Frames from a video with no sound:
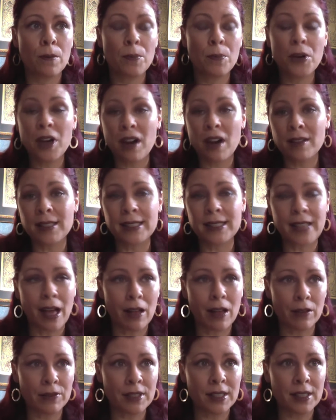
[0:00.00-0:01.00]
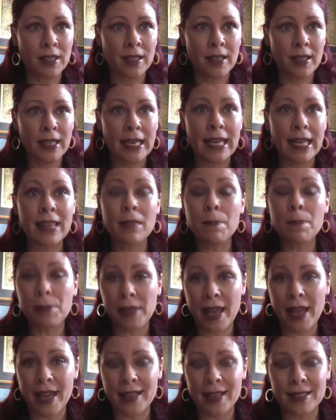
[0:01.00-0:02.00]
put ourselves in the
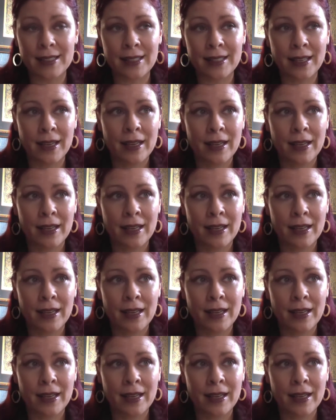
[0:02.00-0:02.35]
place